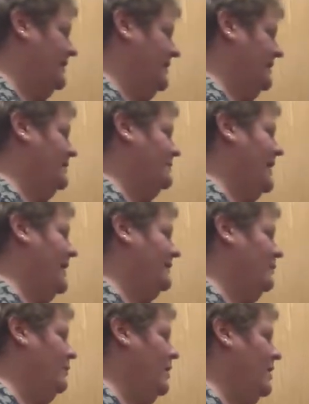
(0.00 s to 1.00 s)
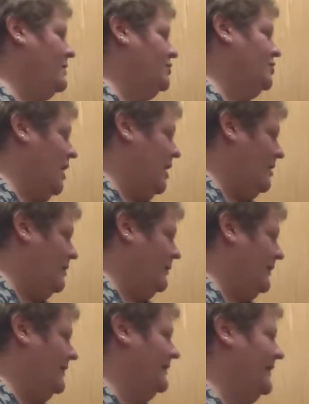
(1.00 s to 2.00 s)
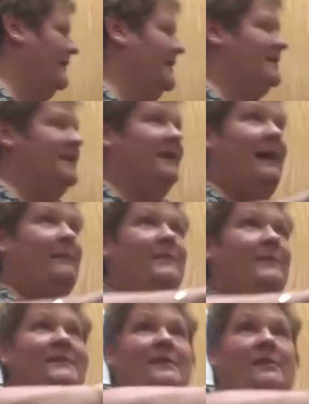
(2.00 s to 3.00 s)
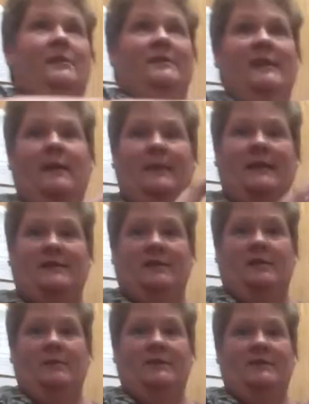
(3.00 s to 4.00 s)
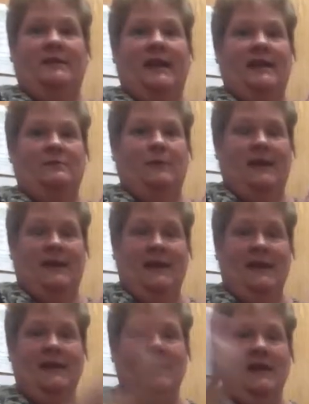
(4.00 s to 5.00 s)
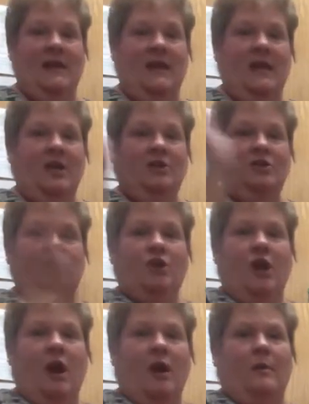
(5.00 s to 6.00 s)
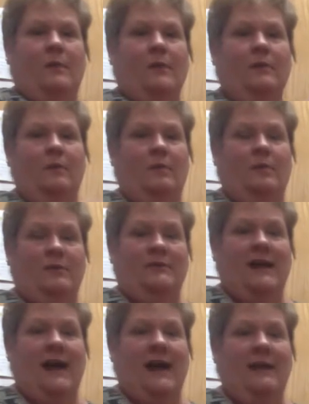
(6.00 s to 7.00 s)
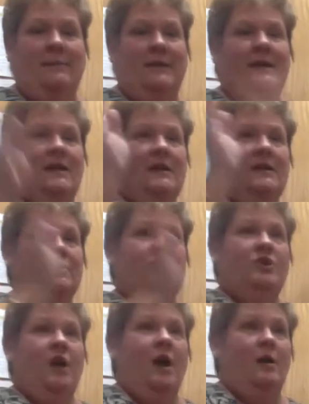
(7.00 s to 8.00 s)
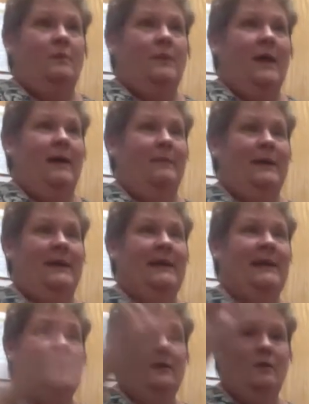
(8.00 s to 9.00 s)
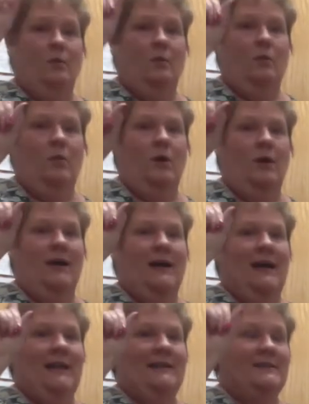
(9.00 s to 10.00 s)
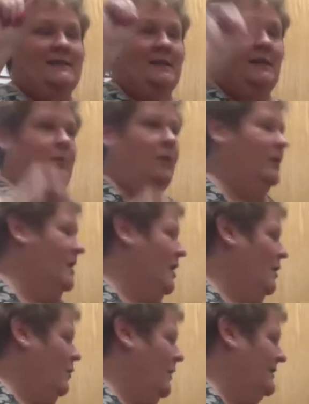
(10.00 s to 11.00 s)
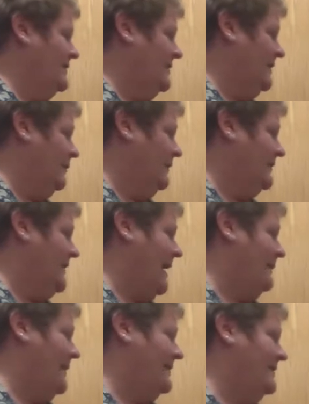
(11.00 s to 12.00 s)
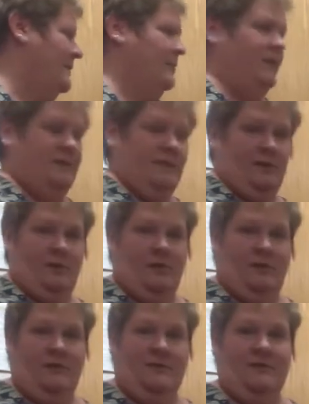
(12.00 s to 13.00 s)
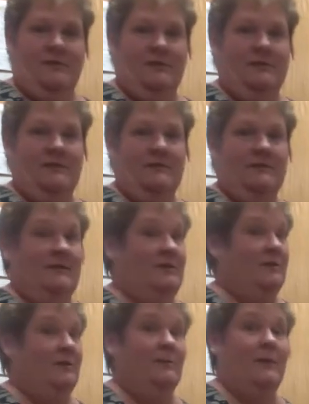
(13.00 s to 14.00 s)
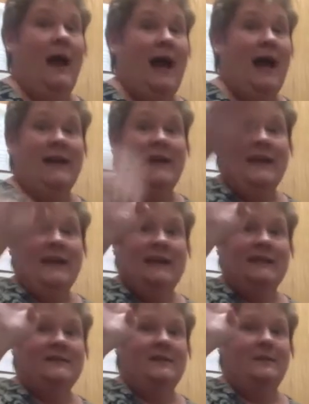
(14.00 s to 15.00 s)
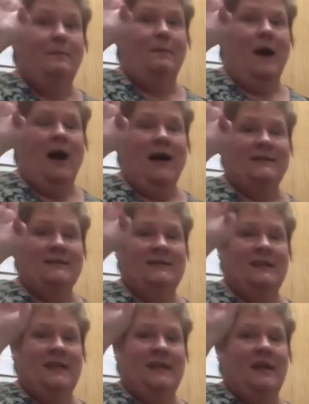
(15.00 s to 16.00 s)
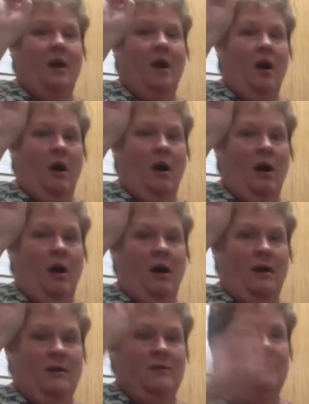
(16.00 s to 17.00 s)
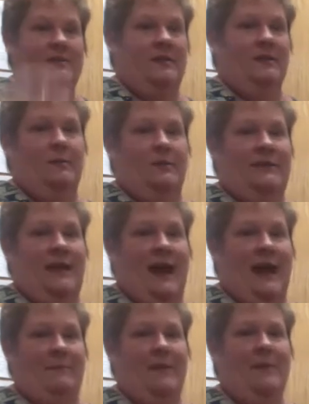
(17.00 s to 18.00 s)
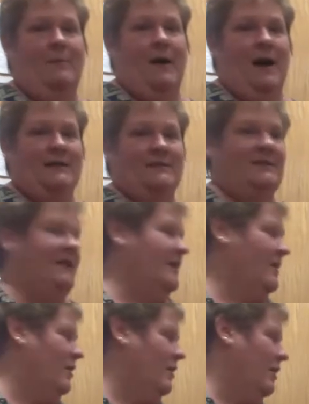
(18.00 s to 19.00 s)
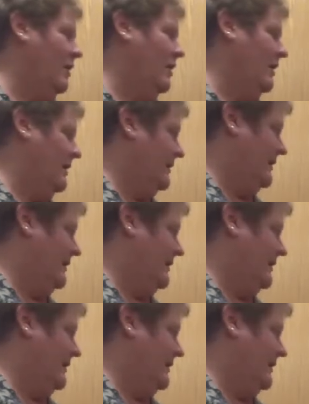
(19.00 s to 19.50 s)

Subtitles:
to make the word chirp. Now let's clap the syllables, see how many syllables it has. Ready? Chirp. One more time. Chirp. How many? One syllable. What syllable type is it, boys and girls? You're right. It's the Bossy R syllable type, the Bossy R.